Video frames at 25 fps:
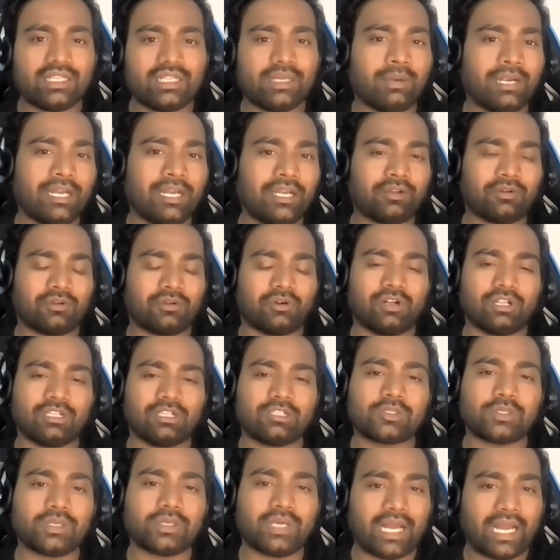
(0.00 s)
they might
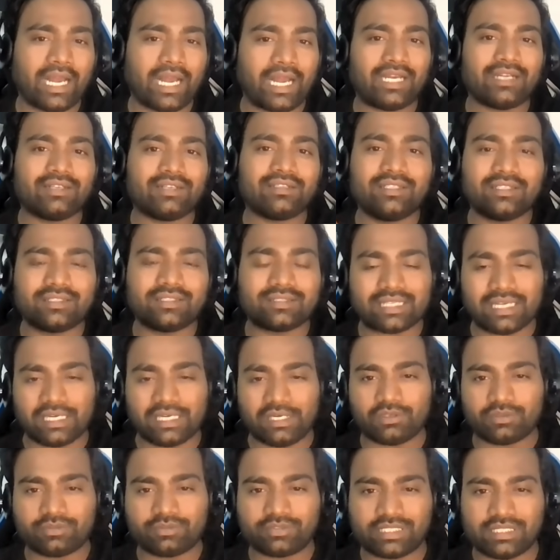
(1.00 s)
also add this
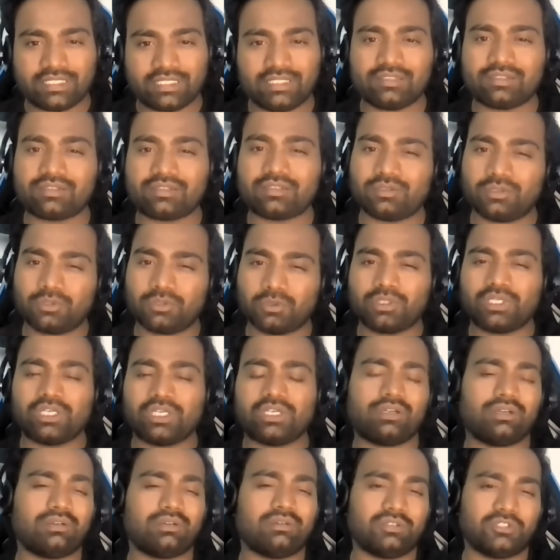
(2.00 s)
kind of skills to
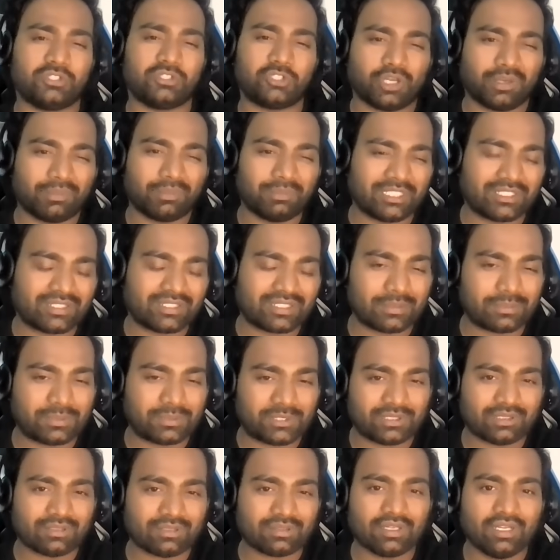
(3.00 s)
the job
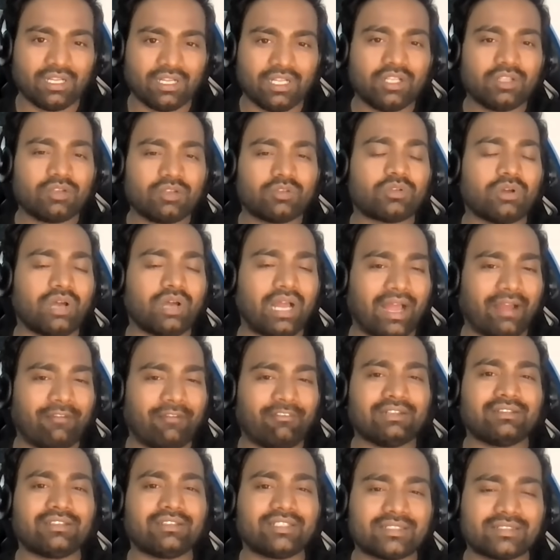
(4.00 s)
descriptions. So
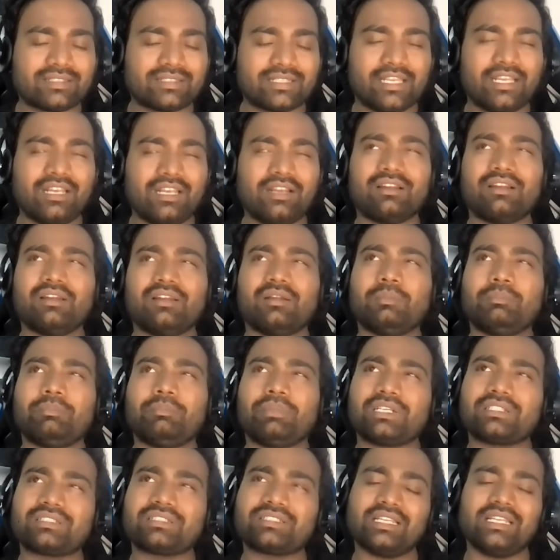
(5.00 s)
having this skill,
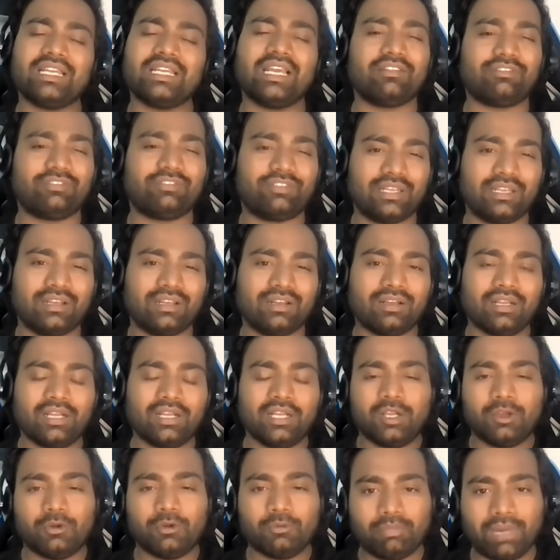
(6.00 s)
personally, I feel
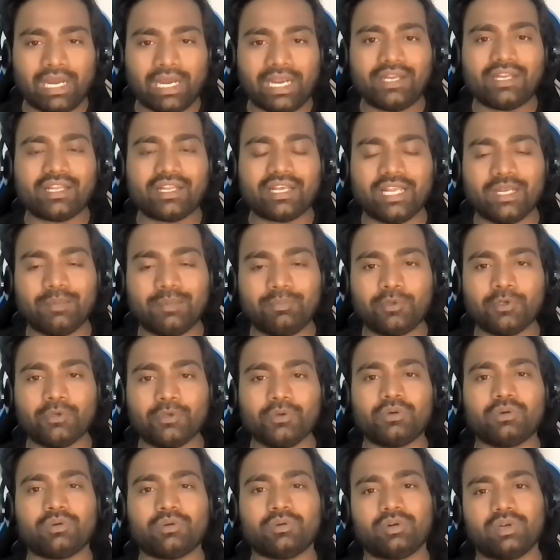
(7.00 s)
might help
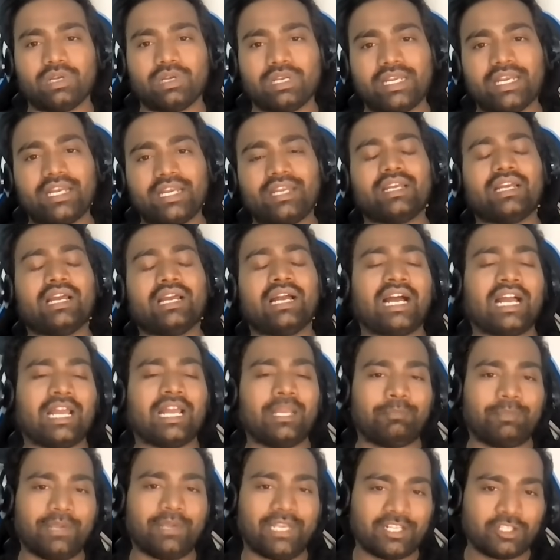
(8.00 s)
you getting a
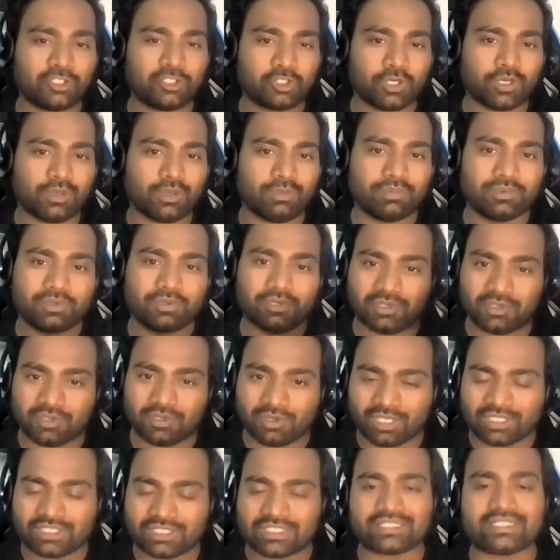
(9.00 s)
high paying job,
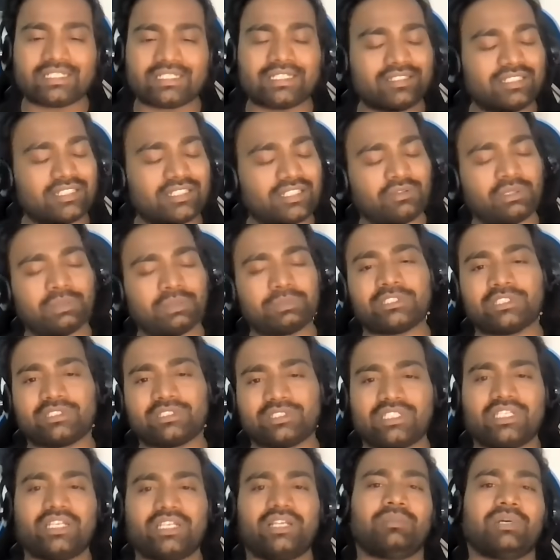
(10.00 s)
not just as a DevOps
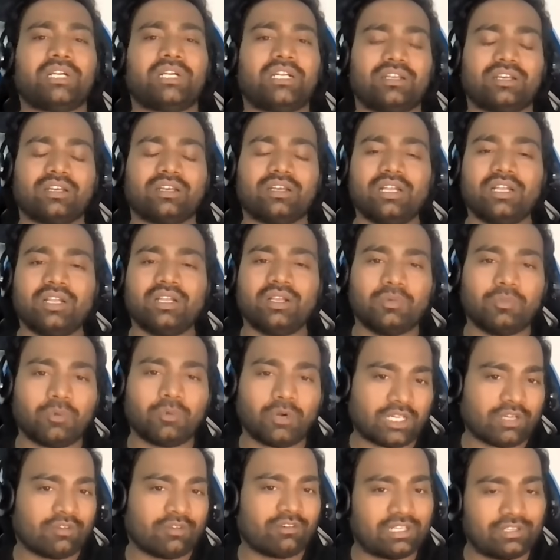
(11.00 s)
engineer, but
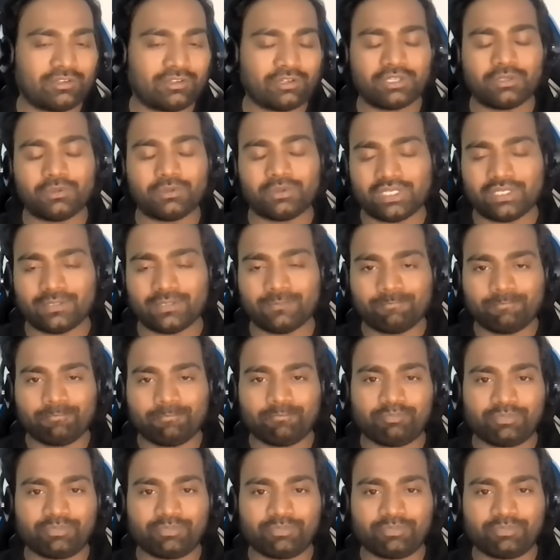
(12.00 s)
whatever you are doing.